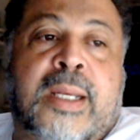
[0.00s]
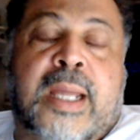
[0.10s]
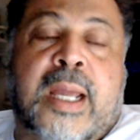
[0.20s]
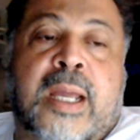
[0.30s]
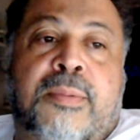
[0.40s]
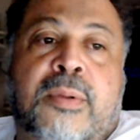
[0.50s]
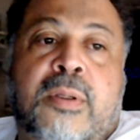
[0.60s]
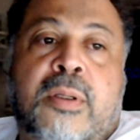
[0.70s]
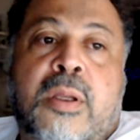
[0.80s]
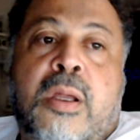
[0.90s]
camp.
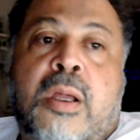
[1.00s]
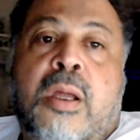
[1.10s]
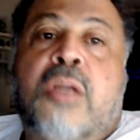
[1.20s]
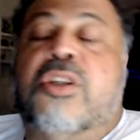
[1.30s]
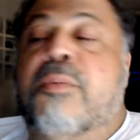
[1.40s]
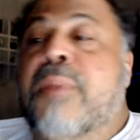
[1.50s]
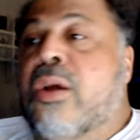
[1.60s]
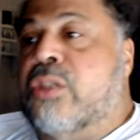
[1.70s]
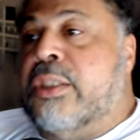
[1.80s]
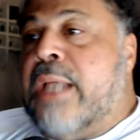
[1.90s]

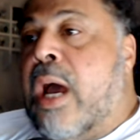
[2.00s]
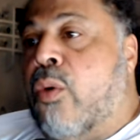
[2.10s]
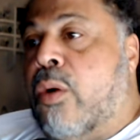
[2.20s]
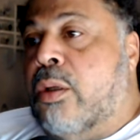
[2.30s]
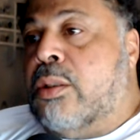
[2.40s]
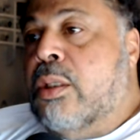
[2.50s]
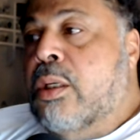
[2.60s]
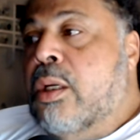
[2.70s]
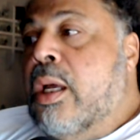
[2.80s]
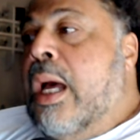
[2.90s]
Jameel Showers,
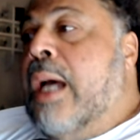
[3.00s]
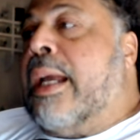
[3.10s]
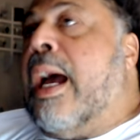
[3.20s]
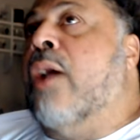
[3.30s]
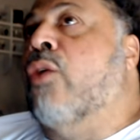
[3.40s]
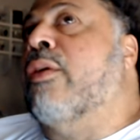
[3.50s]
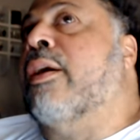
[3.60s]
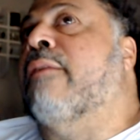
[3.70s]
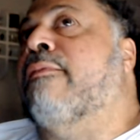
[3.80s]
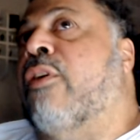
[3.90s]
a guy who they
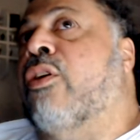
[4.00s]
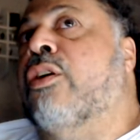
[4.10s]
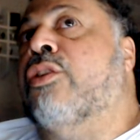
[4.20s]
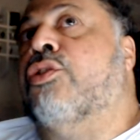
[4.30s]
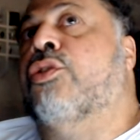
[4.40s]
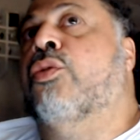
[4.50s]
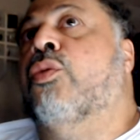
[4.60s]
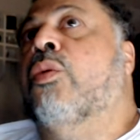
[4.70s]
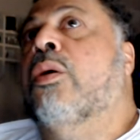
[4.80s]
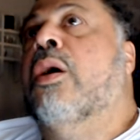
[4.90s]
converted
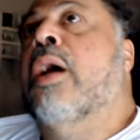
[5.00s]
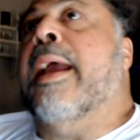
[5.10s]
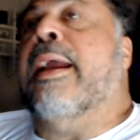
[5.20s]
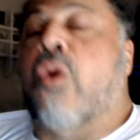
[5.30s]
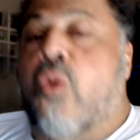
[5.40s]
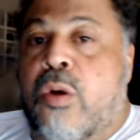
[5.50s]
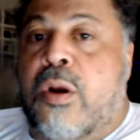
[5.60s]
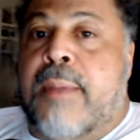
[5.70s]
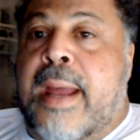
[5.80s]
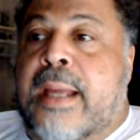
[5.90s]
to a
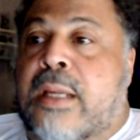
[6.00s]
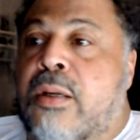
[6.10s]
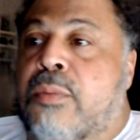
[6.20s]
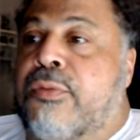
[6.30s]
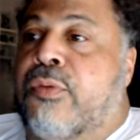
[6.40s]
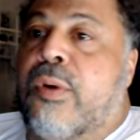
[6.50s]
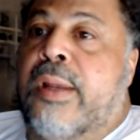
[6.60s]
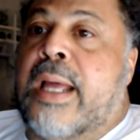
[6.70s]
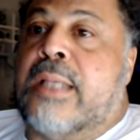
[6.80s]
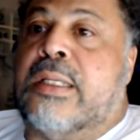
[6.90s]
cornerback before
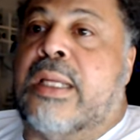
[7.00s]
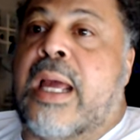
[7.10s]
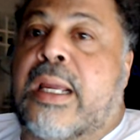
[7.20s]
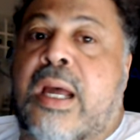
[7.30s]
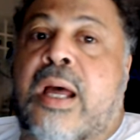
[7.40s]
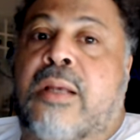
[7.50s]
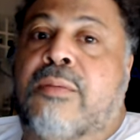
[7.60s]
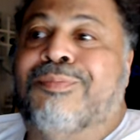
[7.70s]
he actually got cut,